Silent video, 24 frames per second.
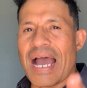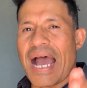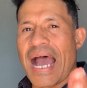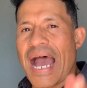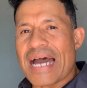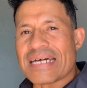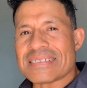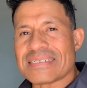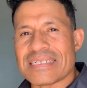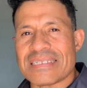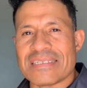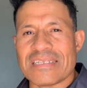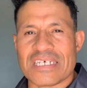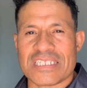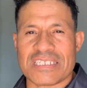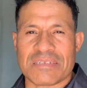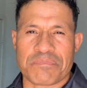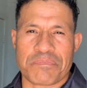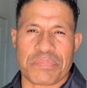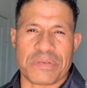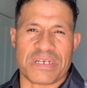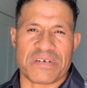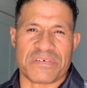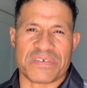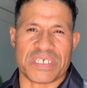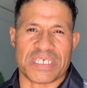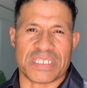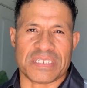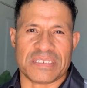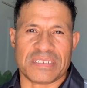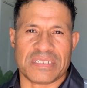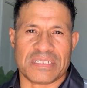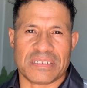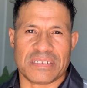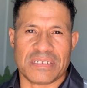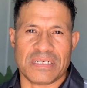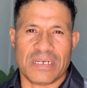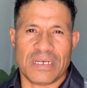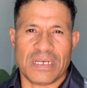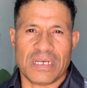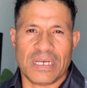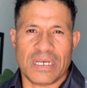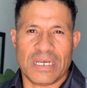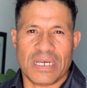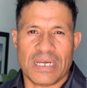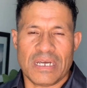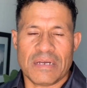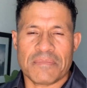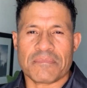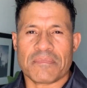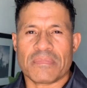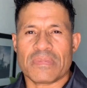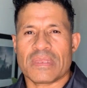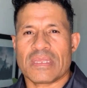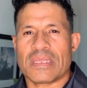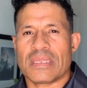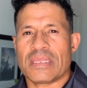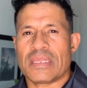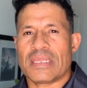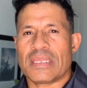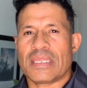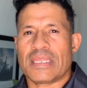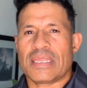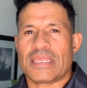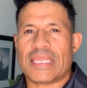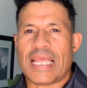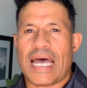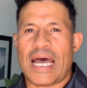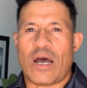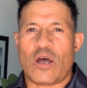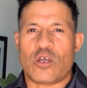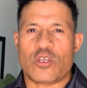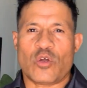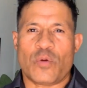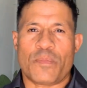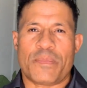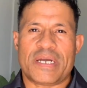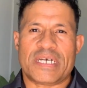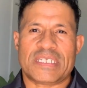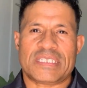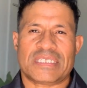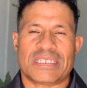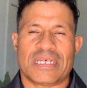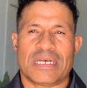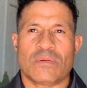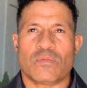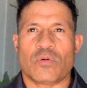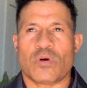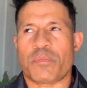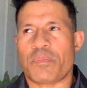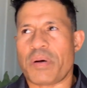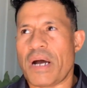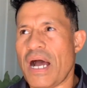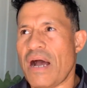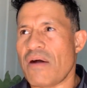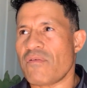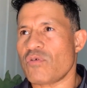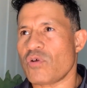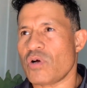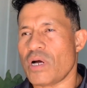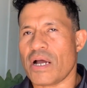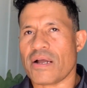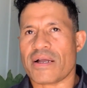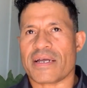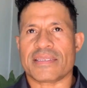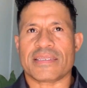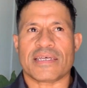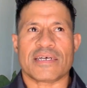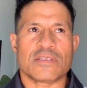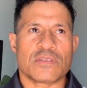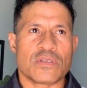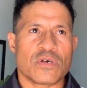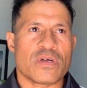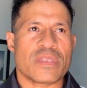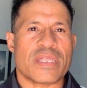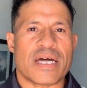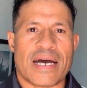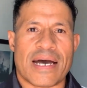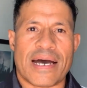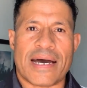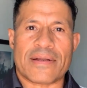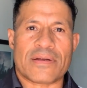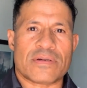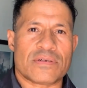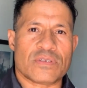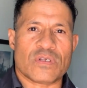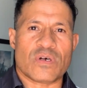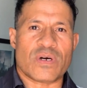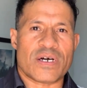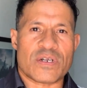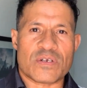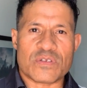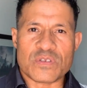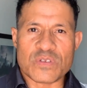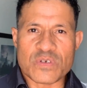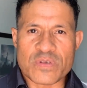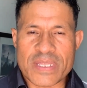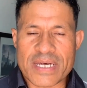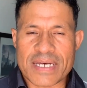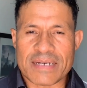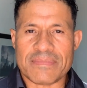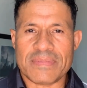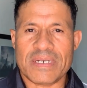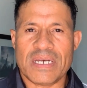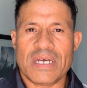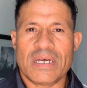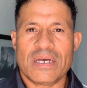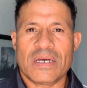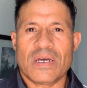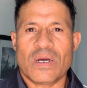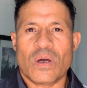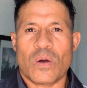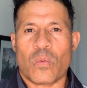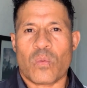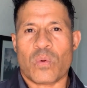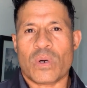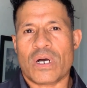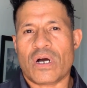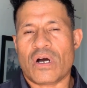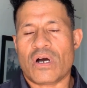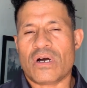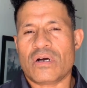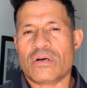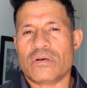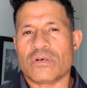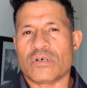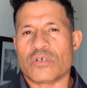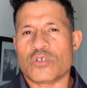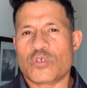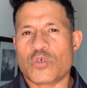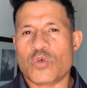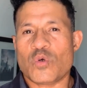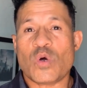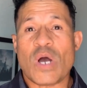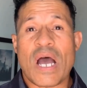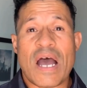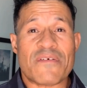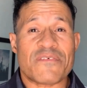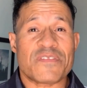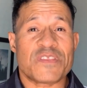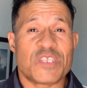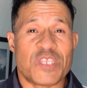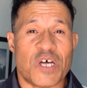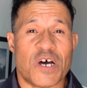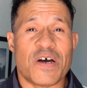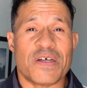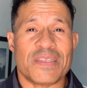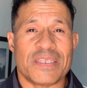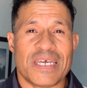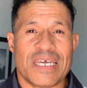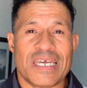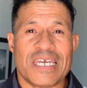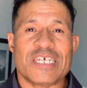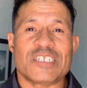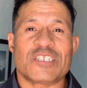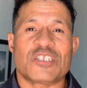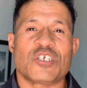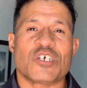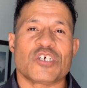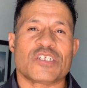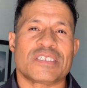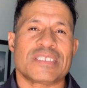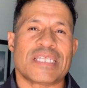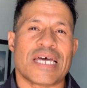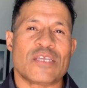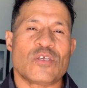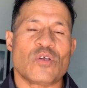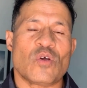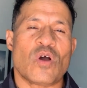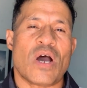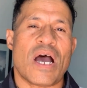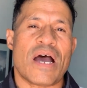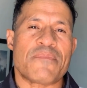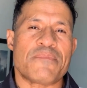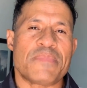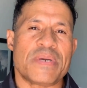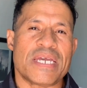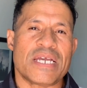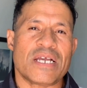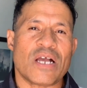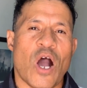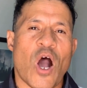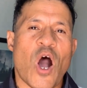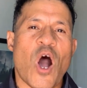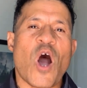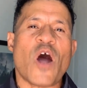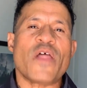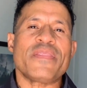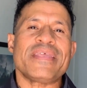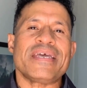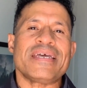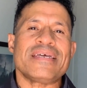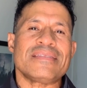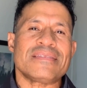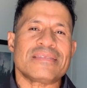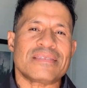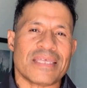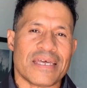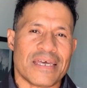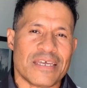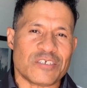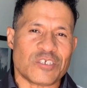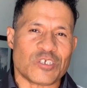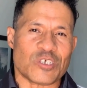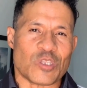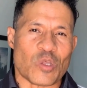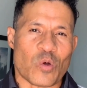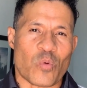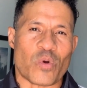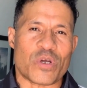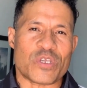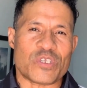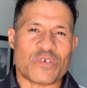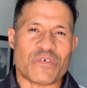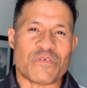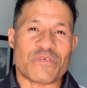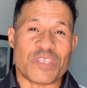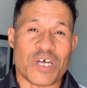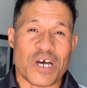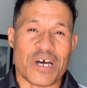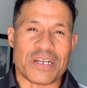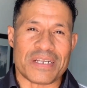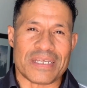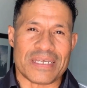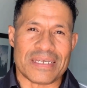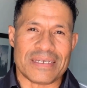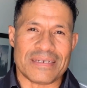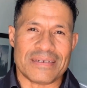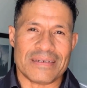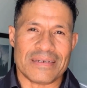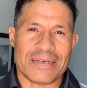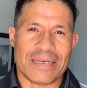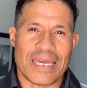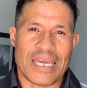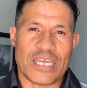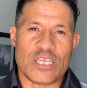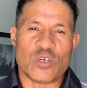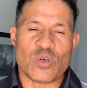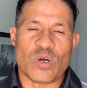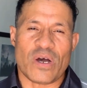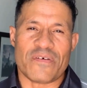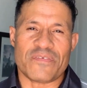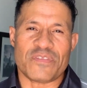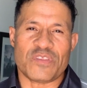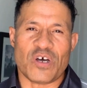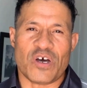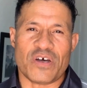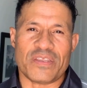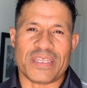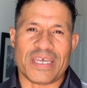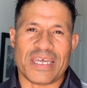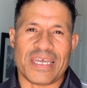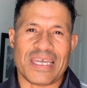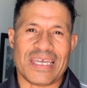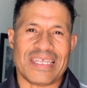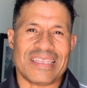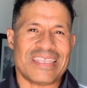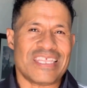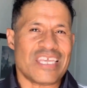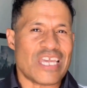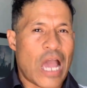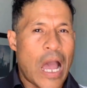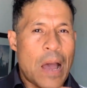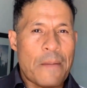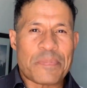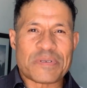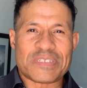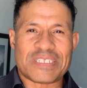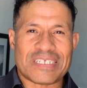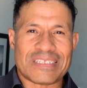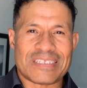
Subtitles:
as an experience. Now, you might say, well, Pablo, how can I do that? I don't know how to do that. Well, you have done it. It's just that you have been unintentional when you've done it, and you have done it in the opposite